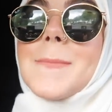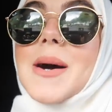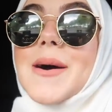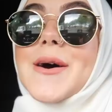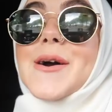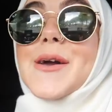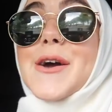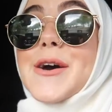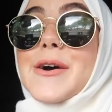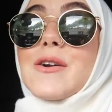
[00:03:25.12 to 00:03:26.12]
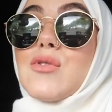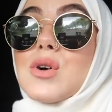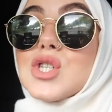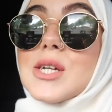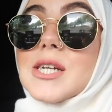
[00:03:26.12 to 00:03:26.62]
But yeah,
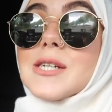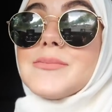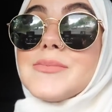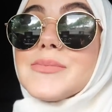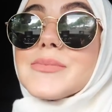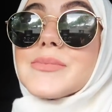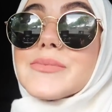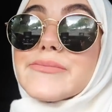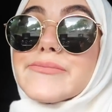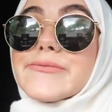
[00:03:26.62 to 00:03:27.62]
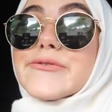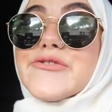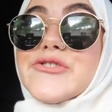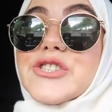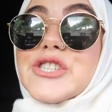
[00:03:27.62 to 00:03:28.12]
unfortunately. Yep.
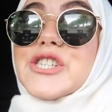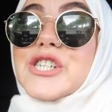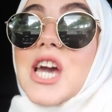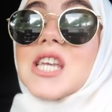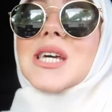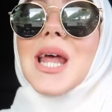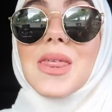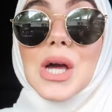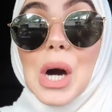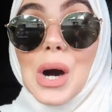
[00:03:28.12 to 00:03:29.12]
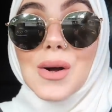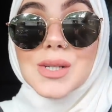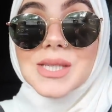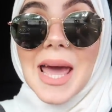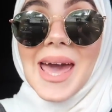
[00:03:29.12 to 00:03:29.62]
It's another
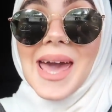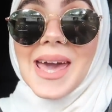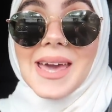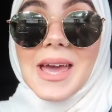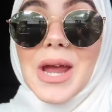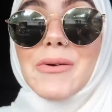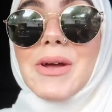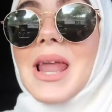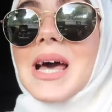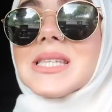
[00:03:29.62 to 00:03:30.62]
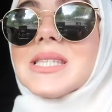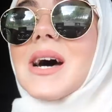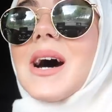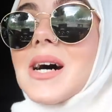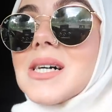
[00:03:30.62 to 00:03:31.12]
cold day here in
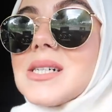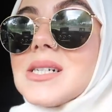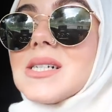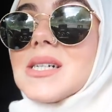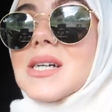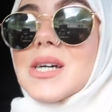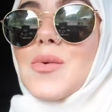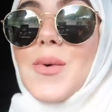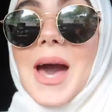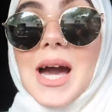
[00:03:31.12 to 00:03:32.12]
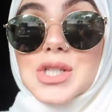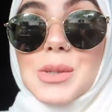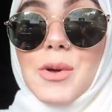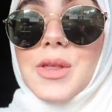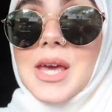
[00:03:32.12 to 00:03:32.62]
Leicester. Yeah, no. We
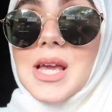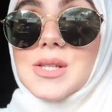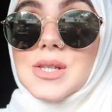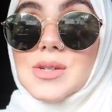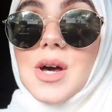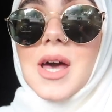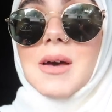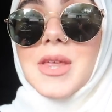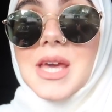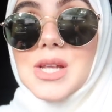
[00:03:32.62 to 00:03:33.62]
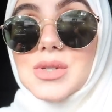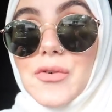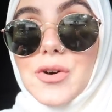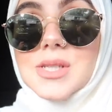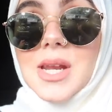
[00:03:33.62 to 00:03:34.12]
actually put the heaters, uh, the
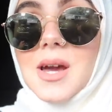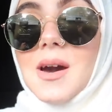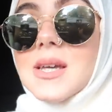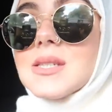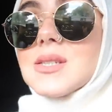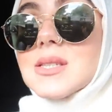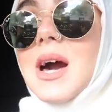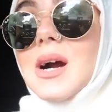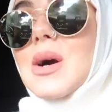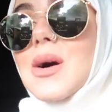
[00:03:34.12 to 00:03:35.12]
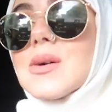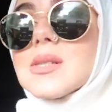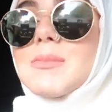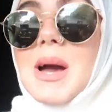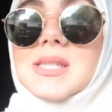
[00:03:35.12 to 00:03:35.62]
heater on today, guys. It's that
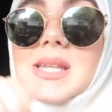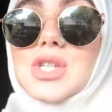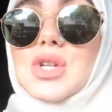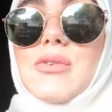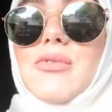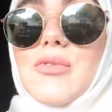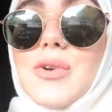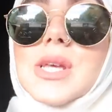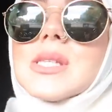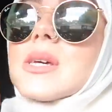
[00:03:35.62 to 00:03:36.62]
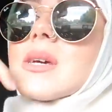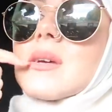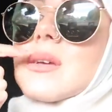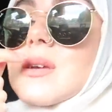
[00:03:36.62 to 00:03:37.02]
cold. My hands are literally freezing.